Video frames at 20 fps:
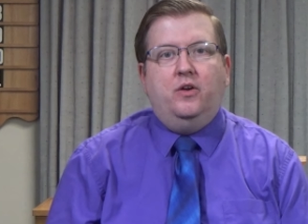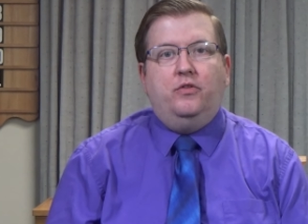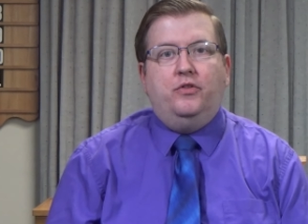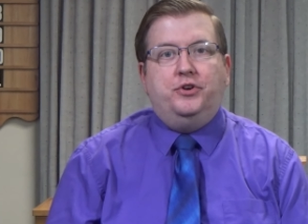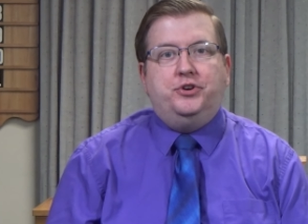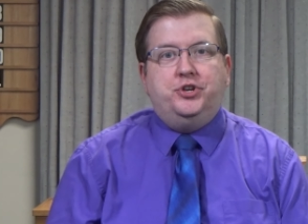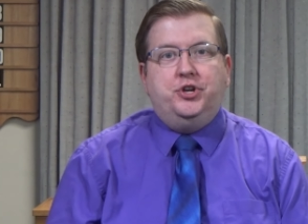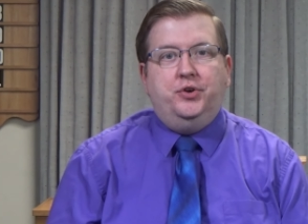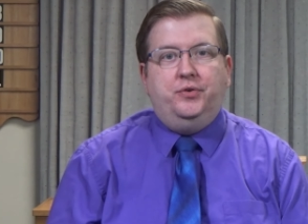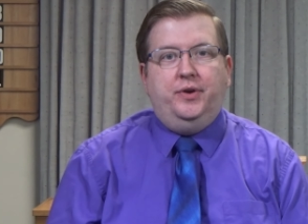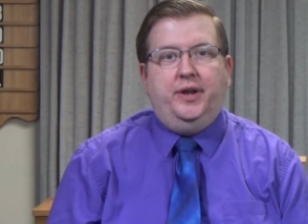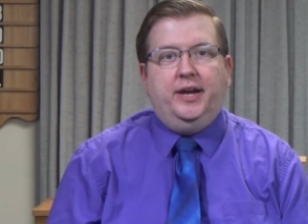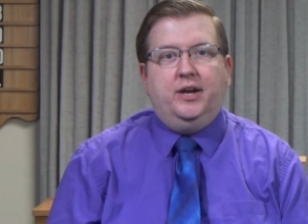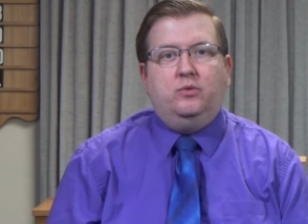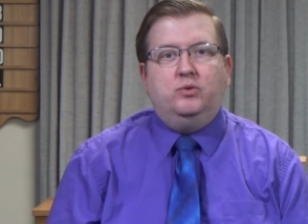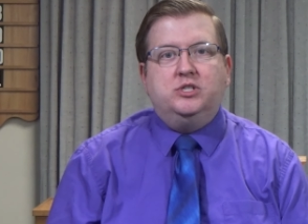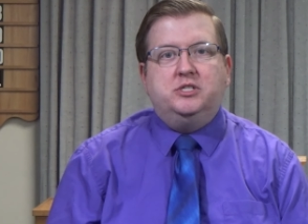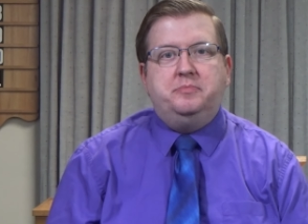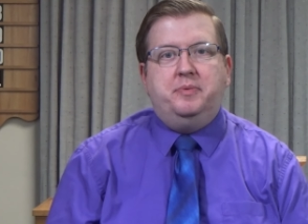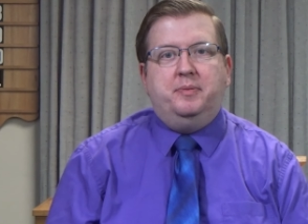The tunic
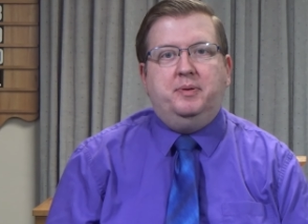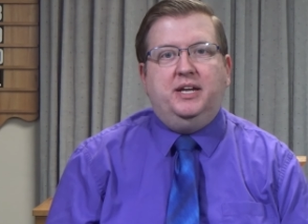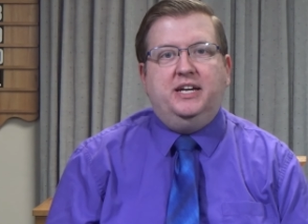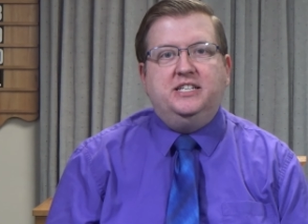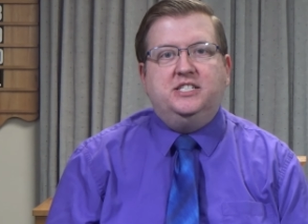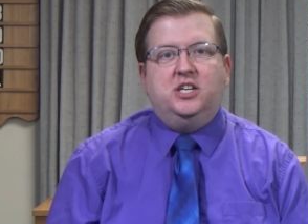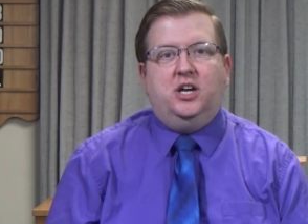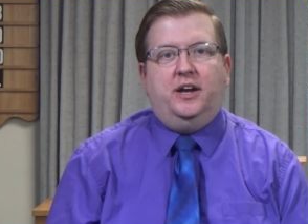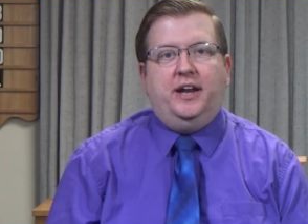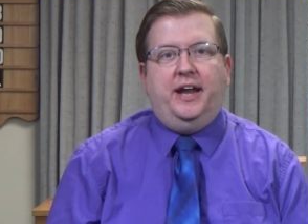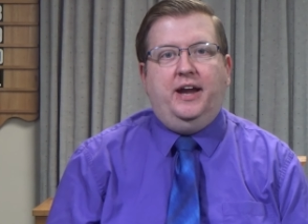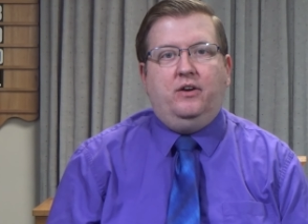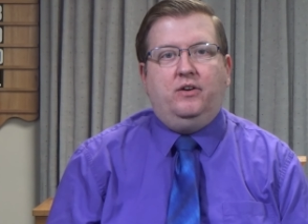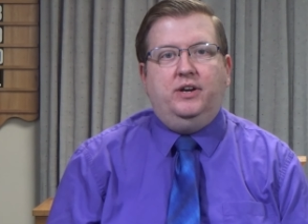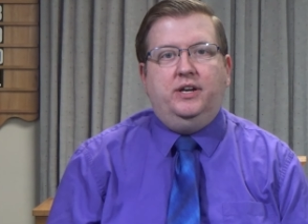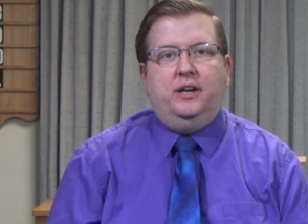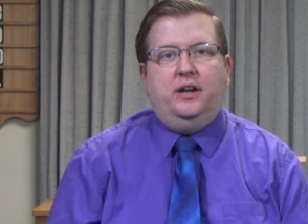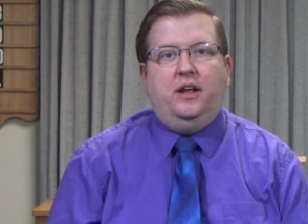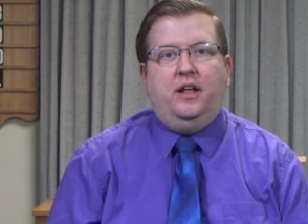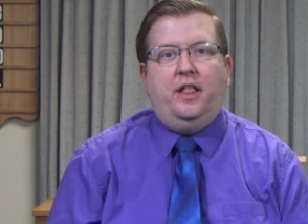was to be placed on
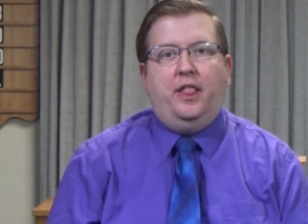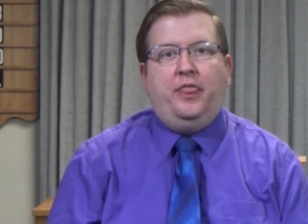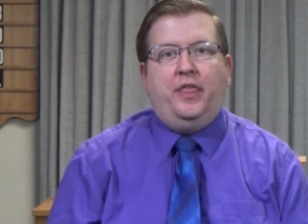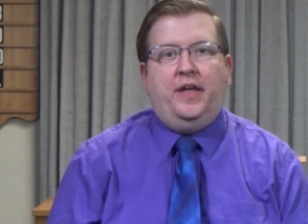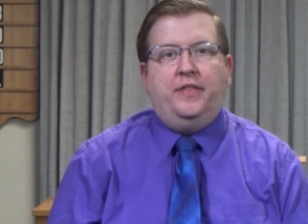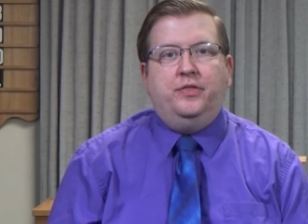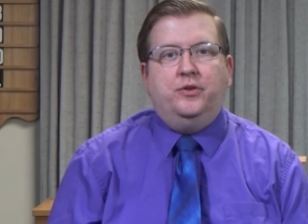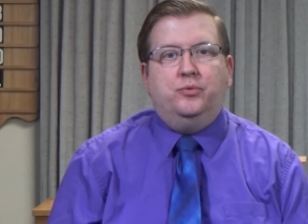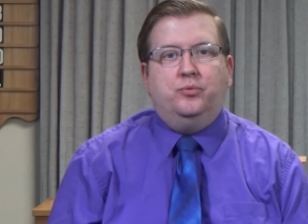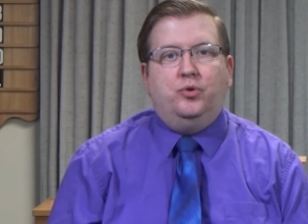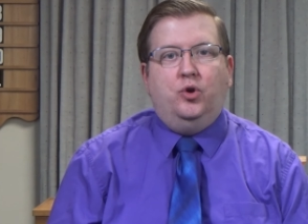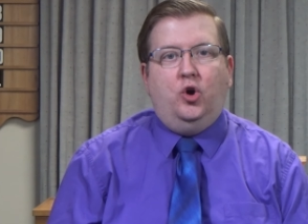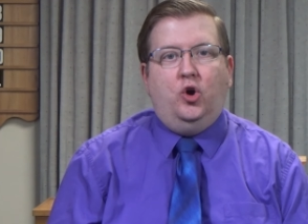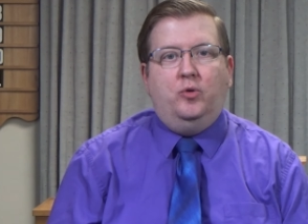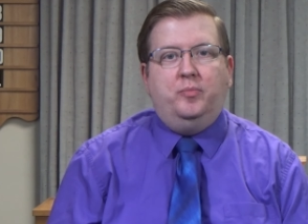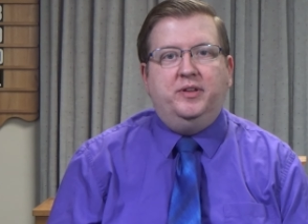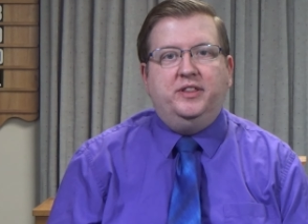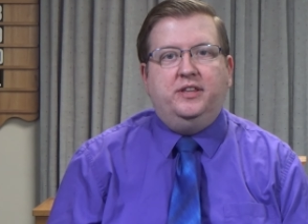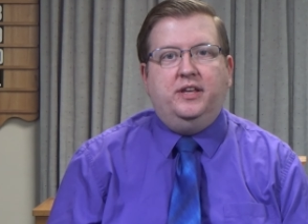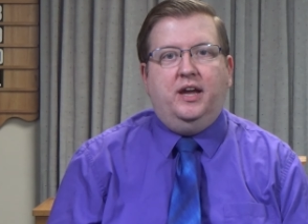Aaron, then the
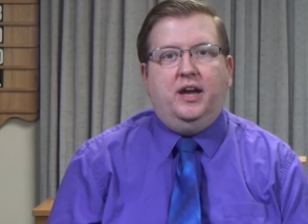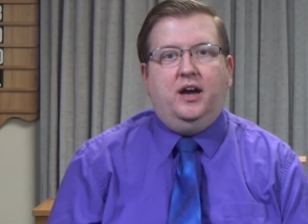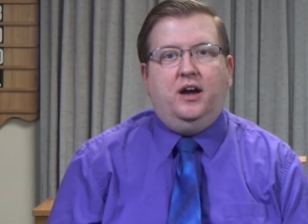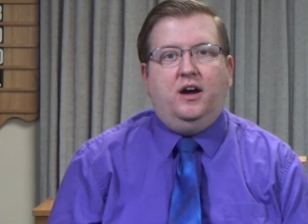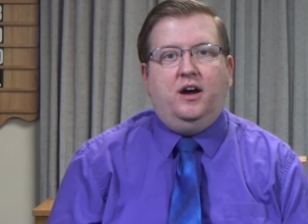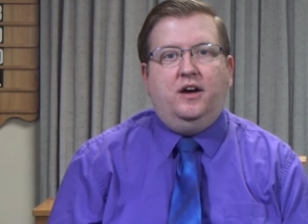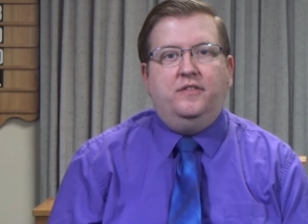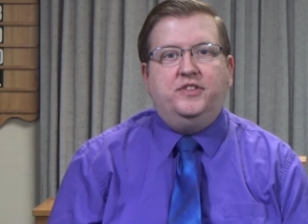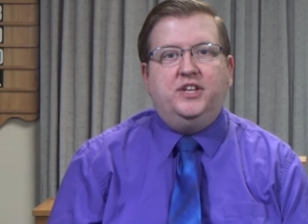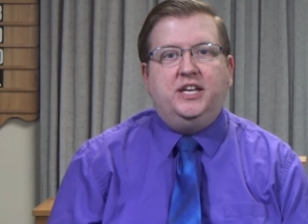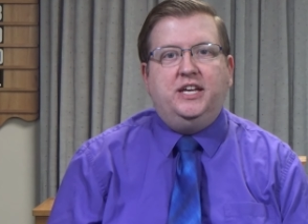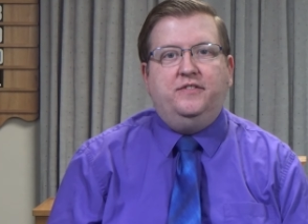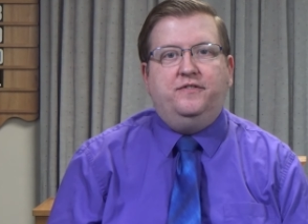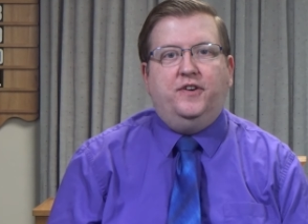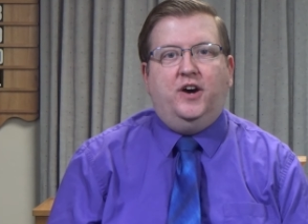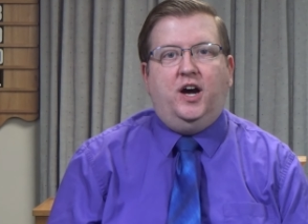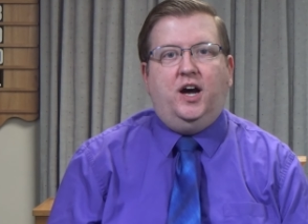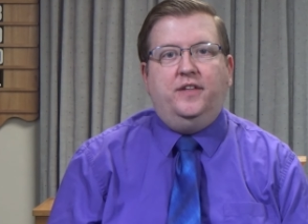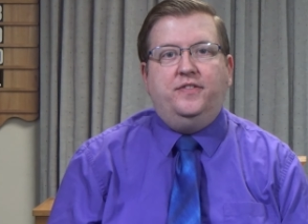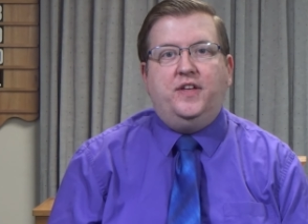robe of the uh,
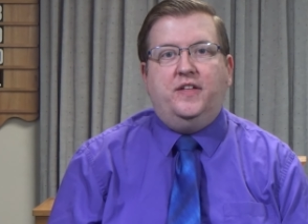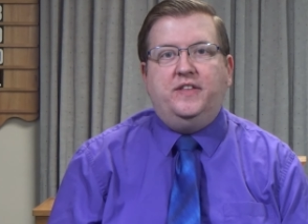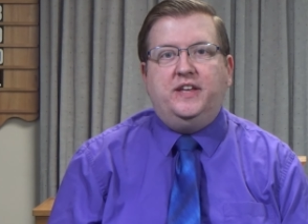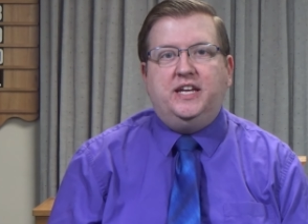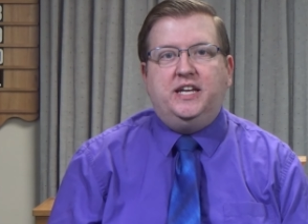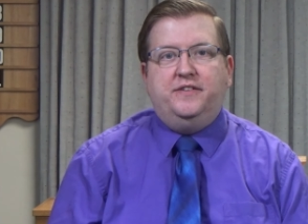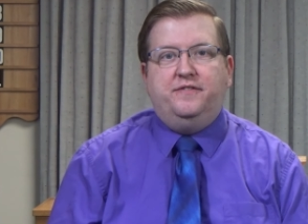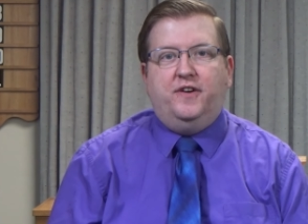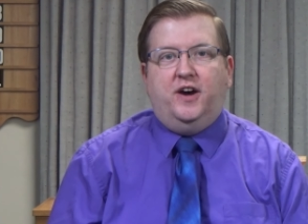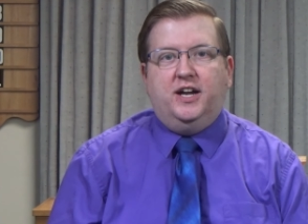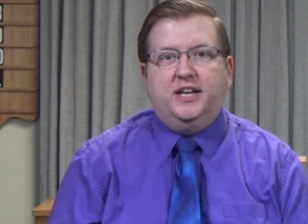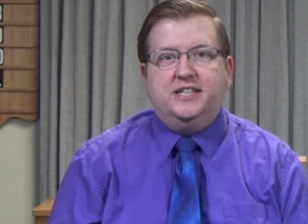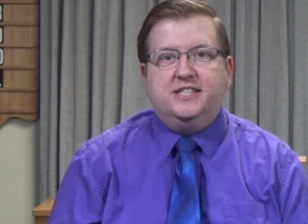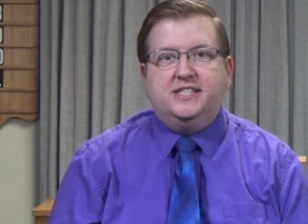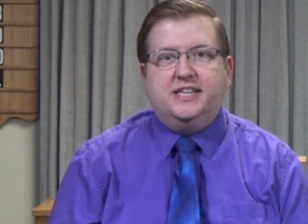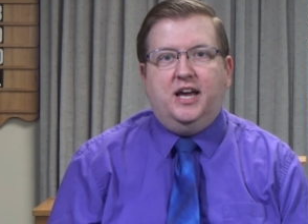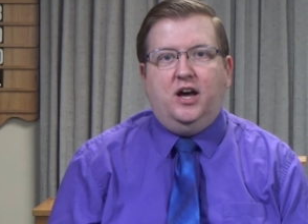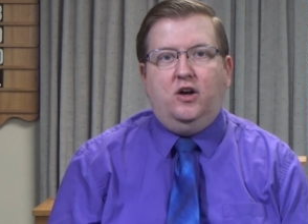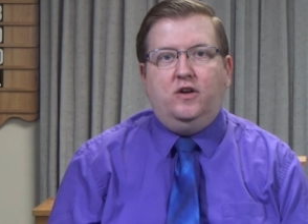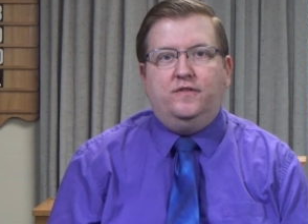ephod, then the ephod
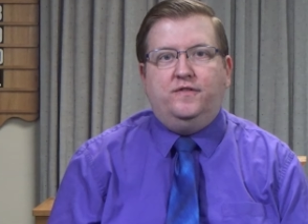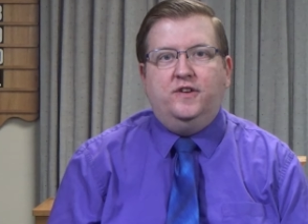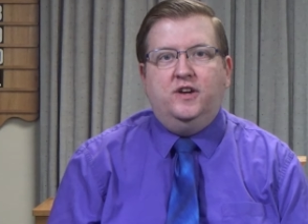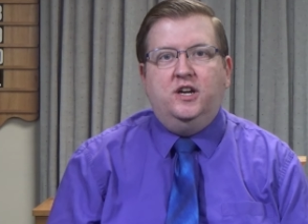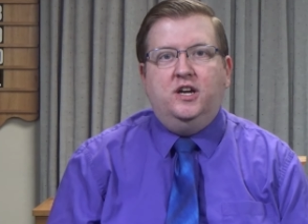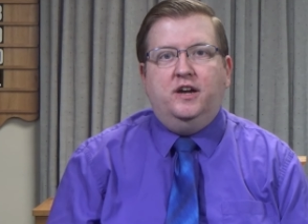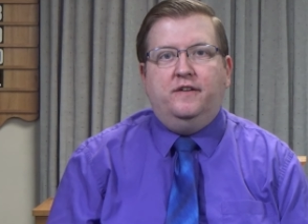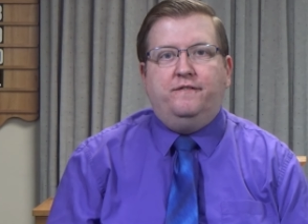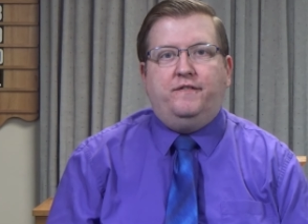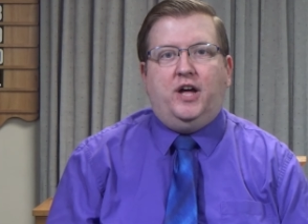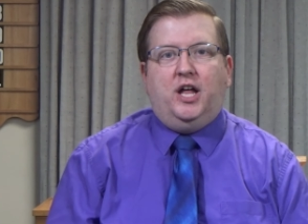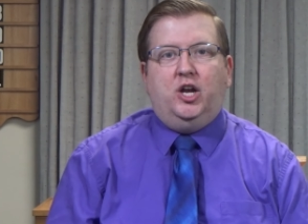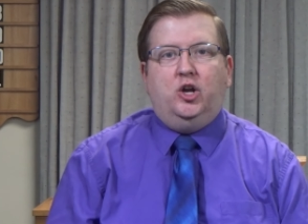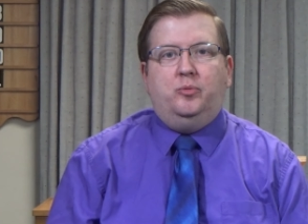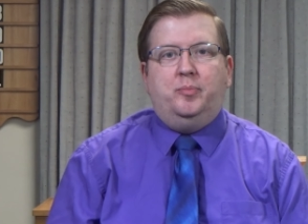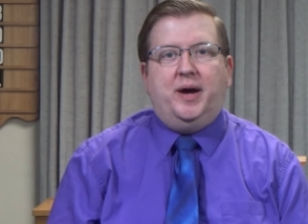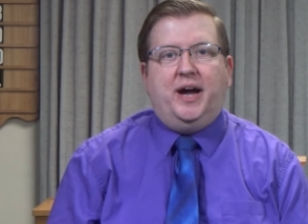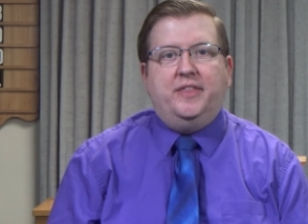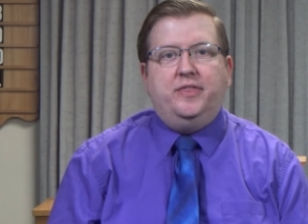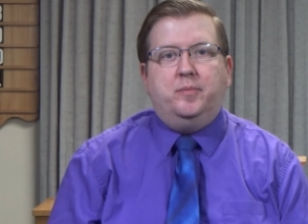itself, followed
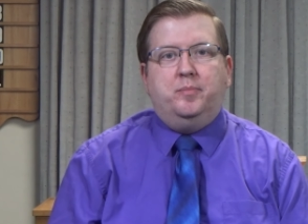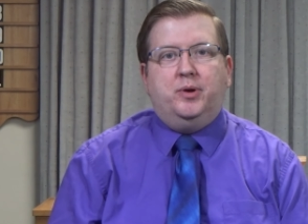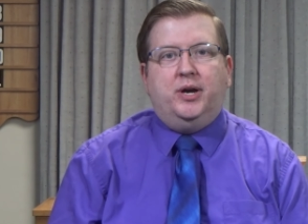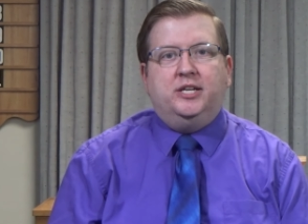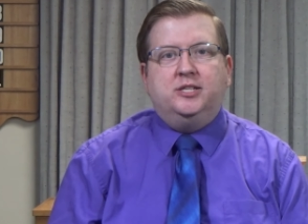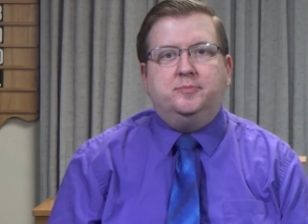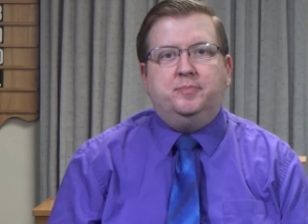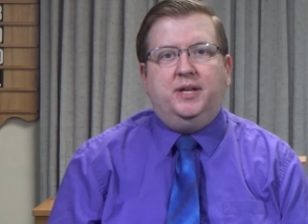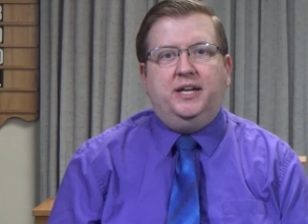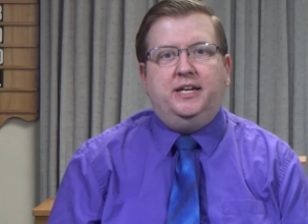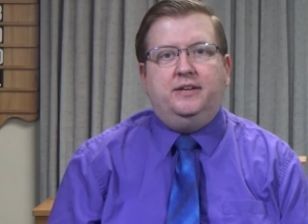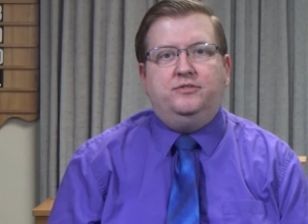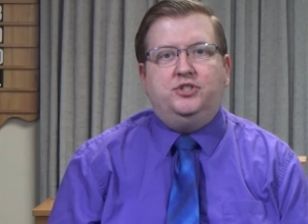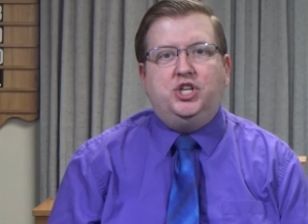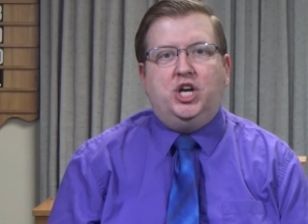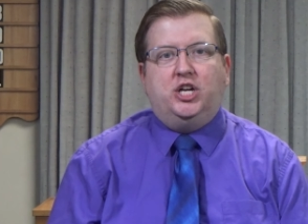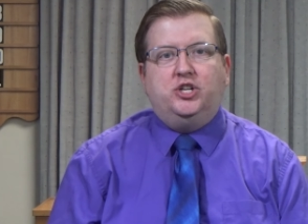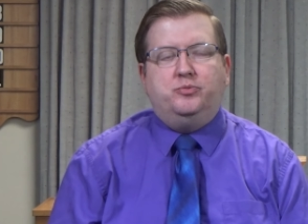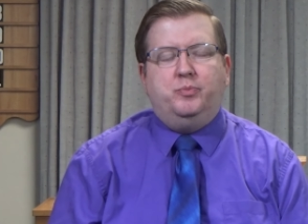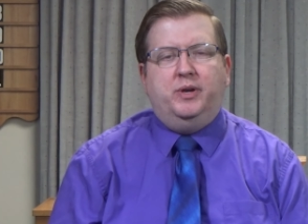by the breastplate of
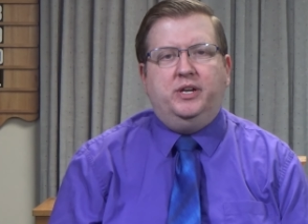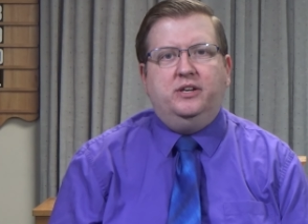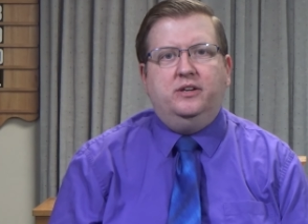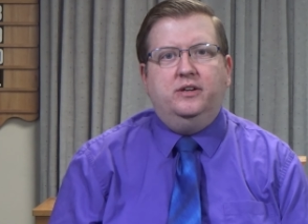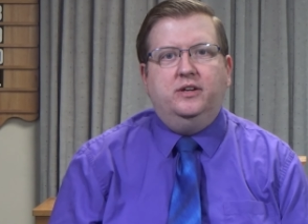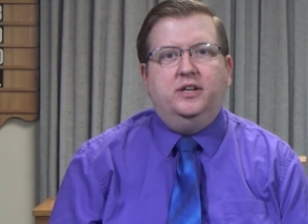judgment.